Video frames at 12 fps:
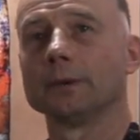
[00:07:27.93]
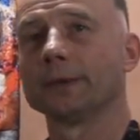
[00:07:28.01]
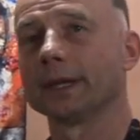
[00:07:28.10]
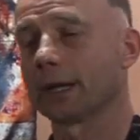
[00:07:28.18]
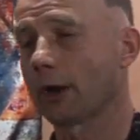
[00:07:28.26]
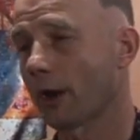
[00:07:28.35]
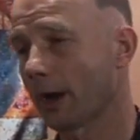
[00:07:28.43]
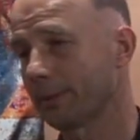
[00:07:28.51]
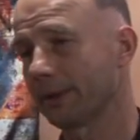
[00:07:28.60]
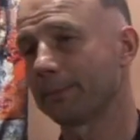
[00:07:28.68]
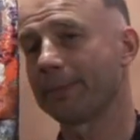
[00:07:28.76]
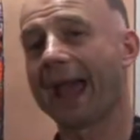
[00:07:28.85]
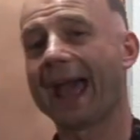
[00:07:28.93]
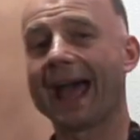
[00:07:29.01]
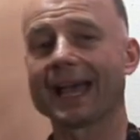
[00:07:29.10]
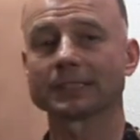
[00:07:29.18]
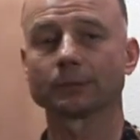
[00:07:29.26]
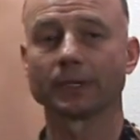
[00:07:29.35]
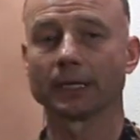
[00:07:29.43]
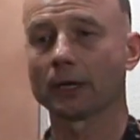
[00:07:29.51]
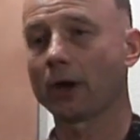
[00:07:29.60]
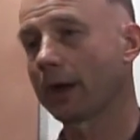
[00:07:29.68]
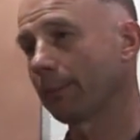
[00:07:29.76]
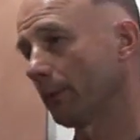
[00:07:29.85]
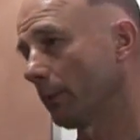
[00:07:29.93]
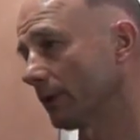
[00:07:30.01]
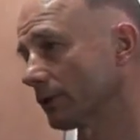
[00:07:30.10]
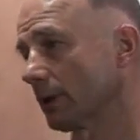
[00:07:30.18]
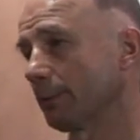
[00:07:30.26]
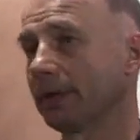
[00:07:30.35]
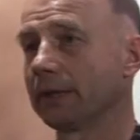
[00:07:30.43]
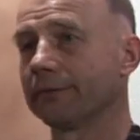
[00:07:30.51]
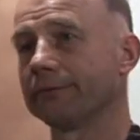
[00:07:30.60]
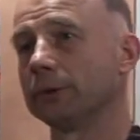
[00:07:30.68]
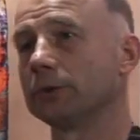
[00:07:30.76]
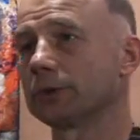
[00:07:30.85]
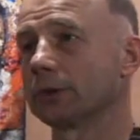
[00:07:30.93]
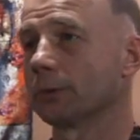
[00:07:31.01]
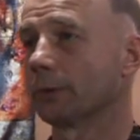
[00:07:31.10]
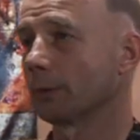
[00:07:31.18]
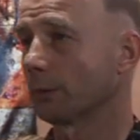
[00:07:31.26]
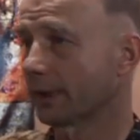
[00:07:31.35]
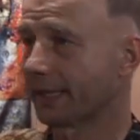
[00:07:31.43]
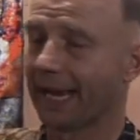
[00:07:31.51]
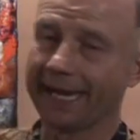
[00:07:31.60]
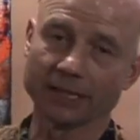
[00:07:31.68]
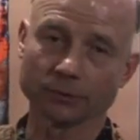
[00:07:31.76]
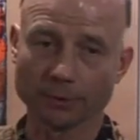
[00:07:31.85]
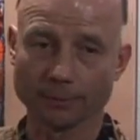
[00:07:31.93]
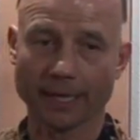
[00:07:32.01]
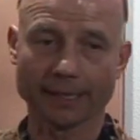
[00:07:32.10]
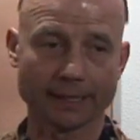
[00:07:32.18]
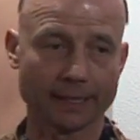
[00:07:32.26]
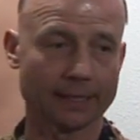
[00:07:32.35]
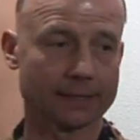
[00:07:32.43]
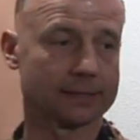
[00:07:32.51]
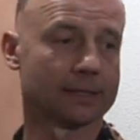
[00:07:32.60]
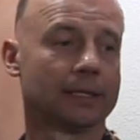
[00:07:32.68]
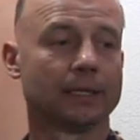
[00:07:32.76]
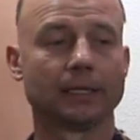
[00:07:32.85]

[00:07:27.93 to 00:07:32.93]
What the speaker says: We get caught up in the past. We get caught up in what's going to be in the future, what gains we might get.